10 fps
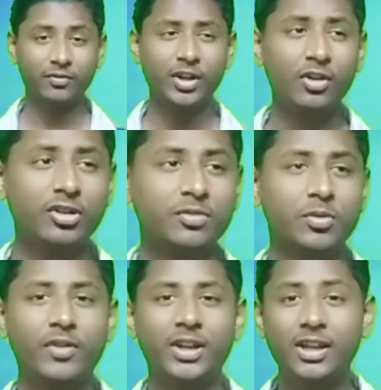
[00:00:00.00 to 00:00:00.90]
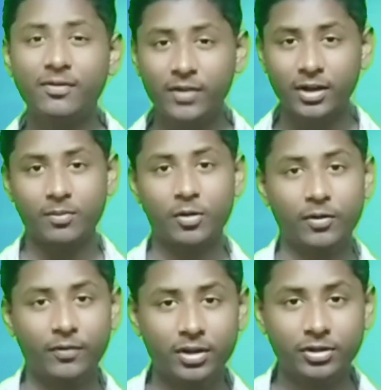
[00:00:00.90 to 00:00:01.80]
We cannot just provide infinite amount
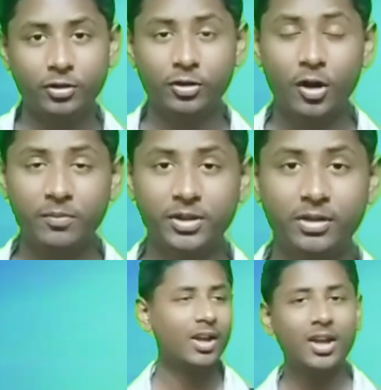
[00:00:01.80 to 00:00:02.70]
of energy to the object.